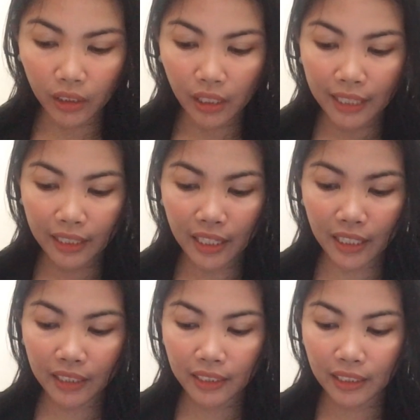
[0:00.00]
and
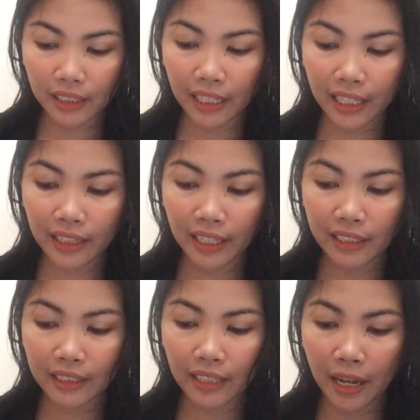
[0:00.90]
his
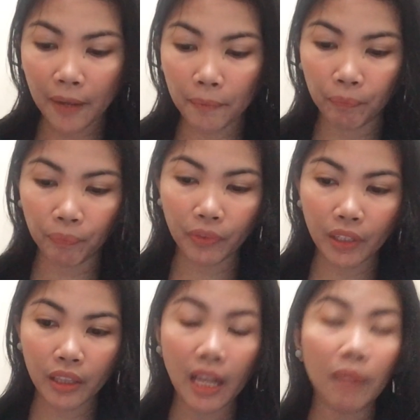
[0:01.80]
latest
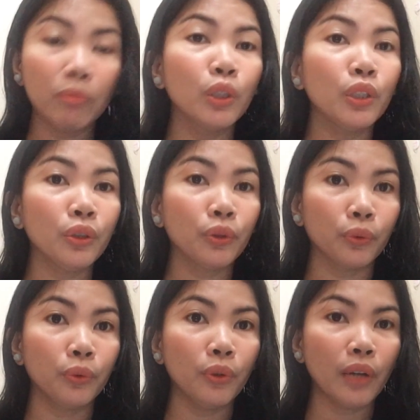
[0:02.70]
W2
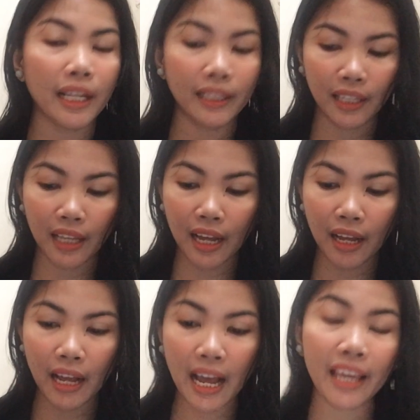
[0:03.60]
and
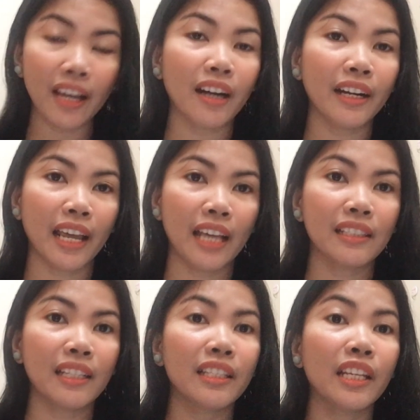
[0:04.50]

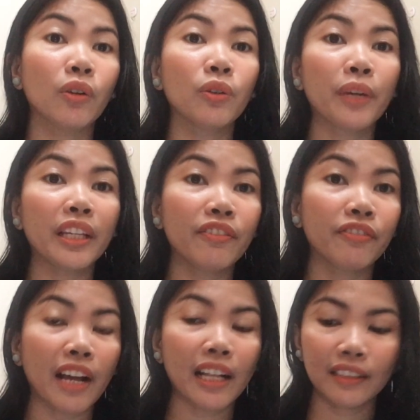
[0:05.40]
IRS, since he already
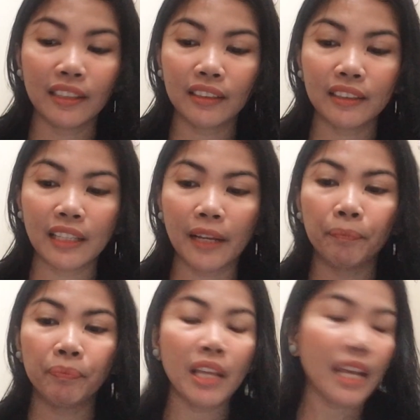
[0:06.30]
filed his
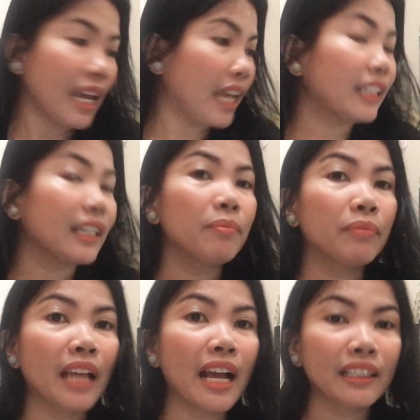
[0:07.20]
income
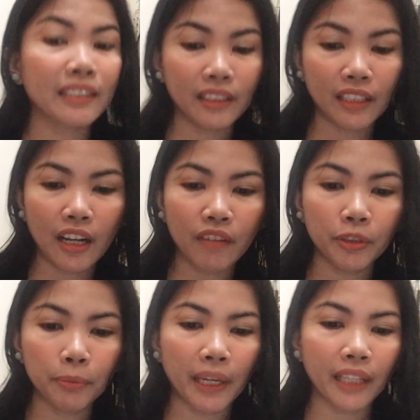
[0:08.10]
tax in the
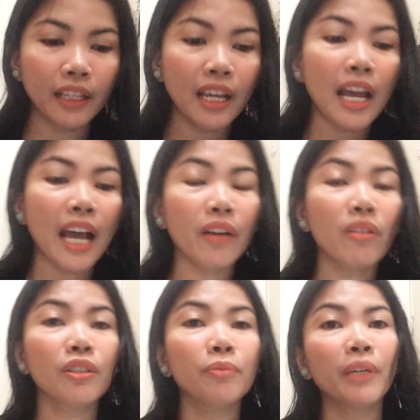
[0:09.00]
government. I
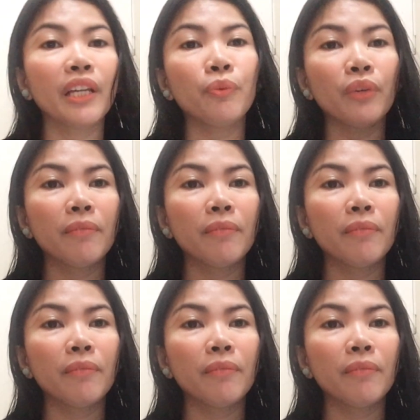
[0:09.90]
also bring with